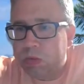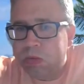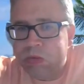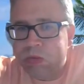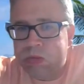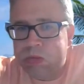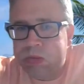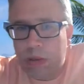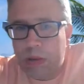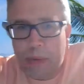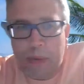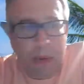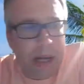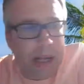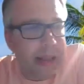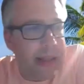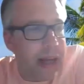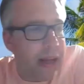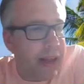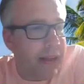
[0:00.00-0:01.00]

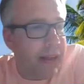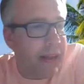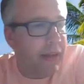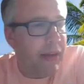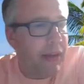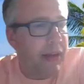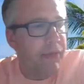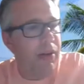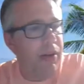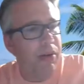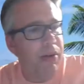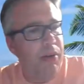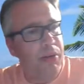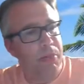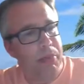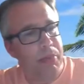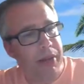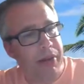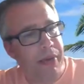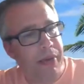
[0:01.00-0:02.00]
Well, if I'm going to
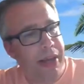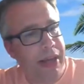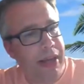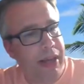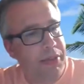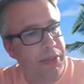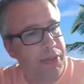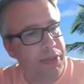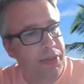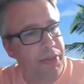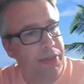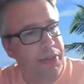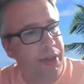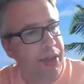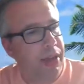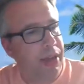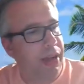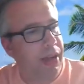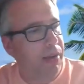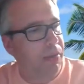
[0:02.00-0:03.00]
play reggae, I
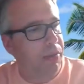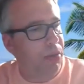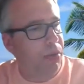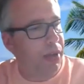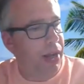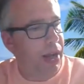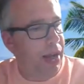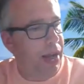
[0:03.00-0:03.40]
think I would have